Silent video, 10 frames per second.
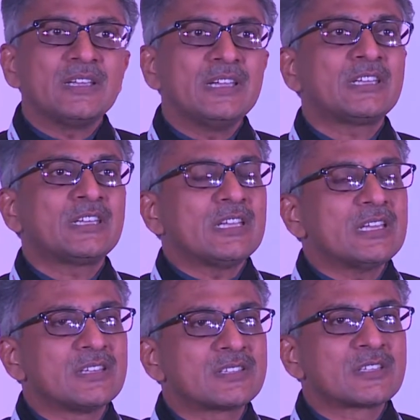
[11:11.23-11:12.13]

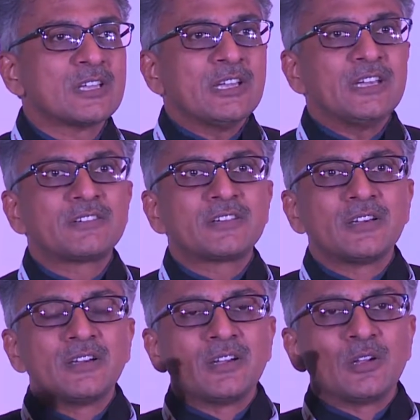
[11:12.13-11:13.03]

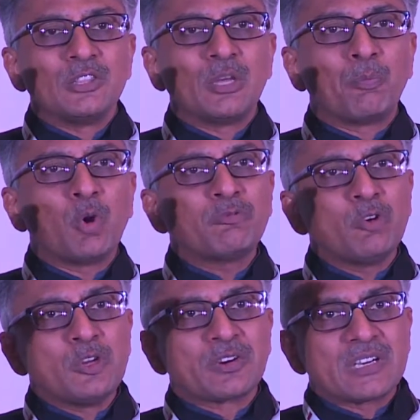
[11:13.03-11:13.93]
the
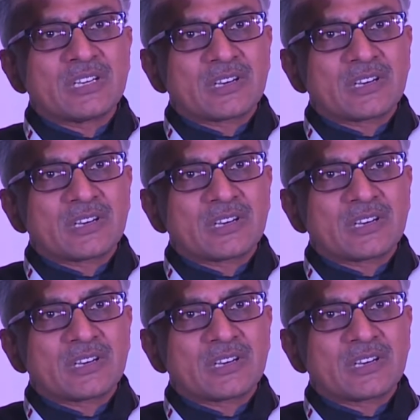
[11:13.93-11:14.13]
portfolio